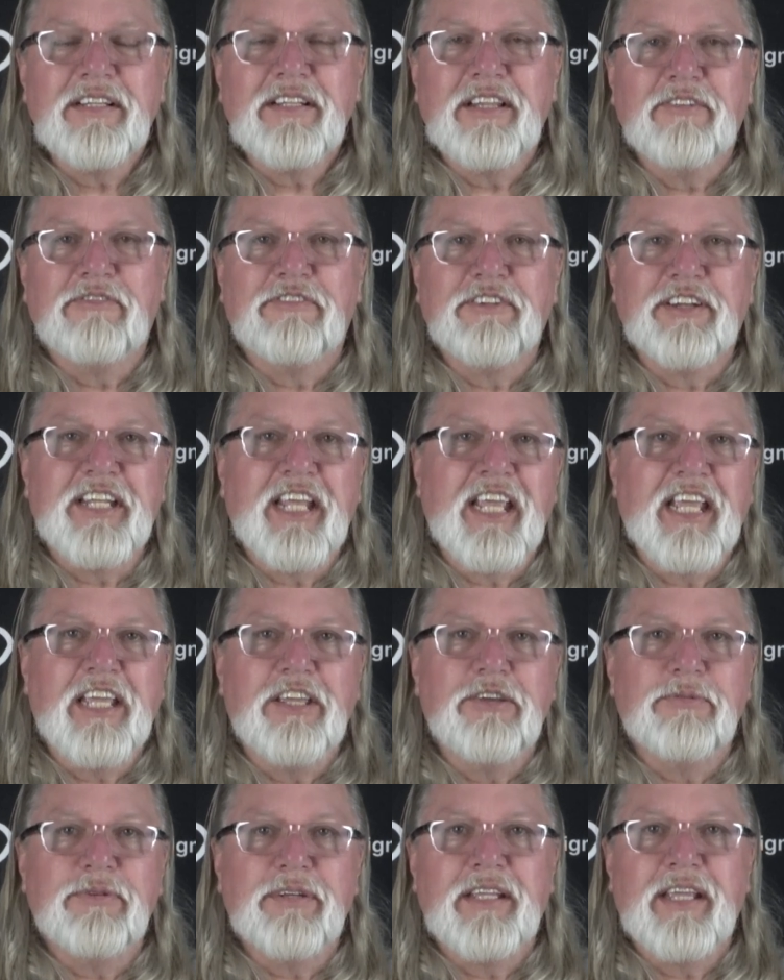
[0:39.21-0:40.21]
the fatigue
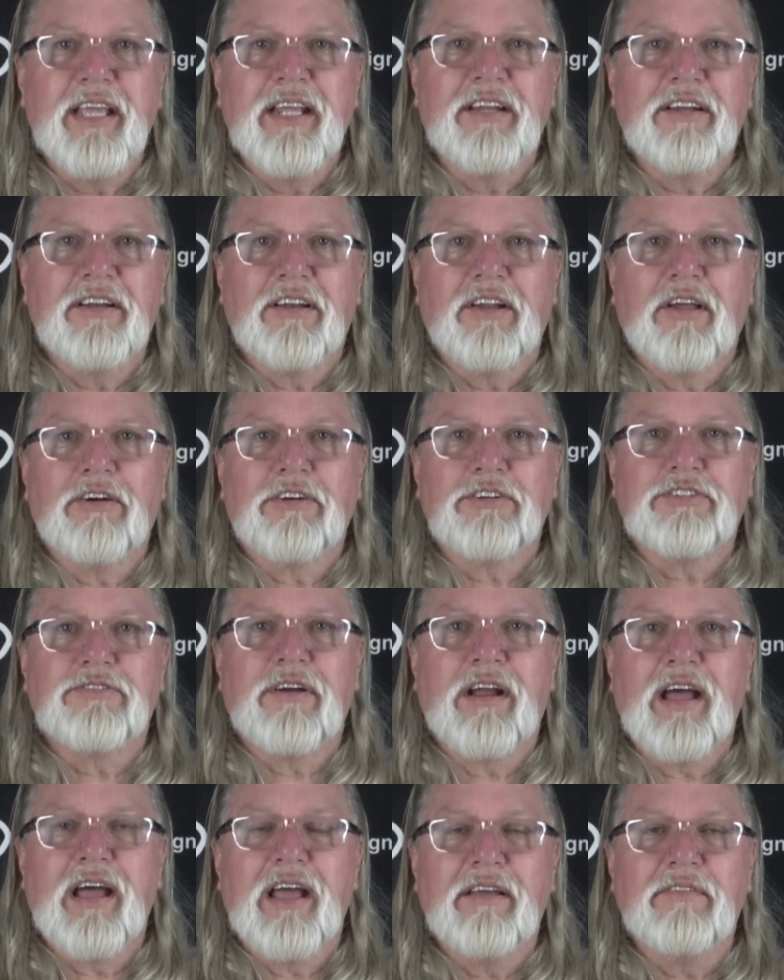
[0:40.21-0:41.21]
you would get in a long
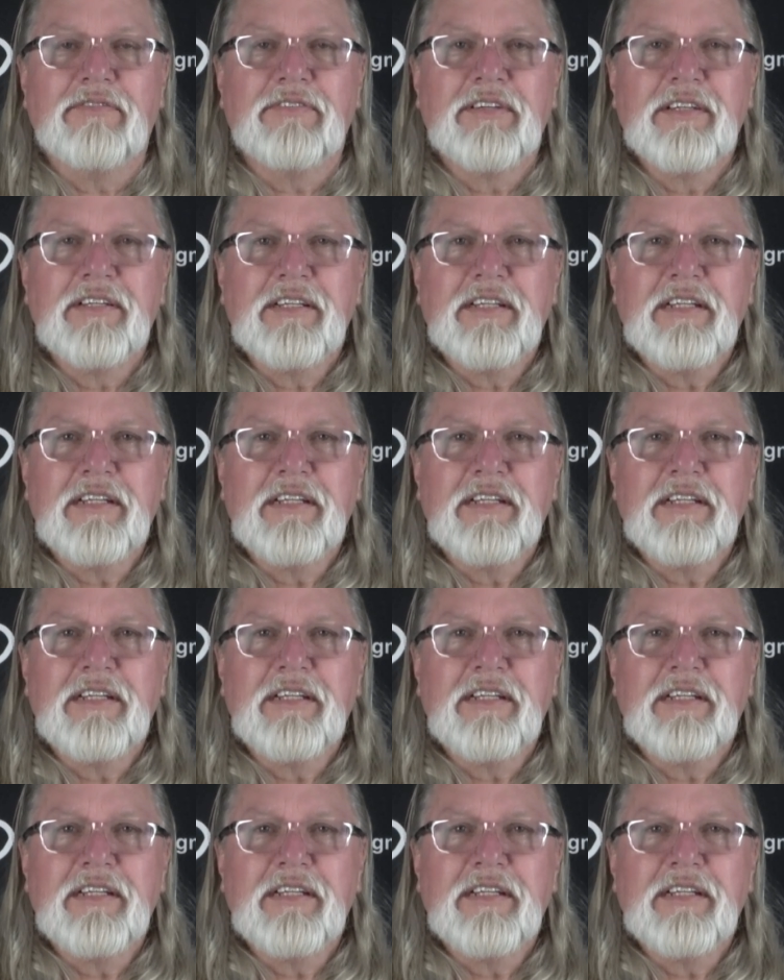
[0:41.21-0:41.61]
drive.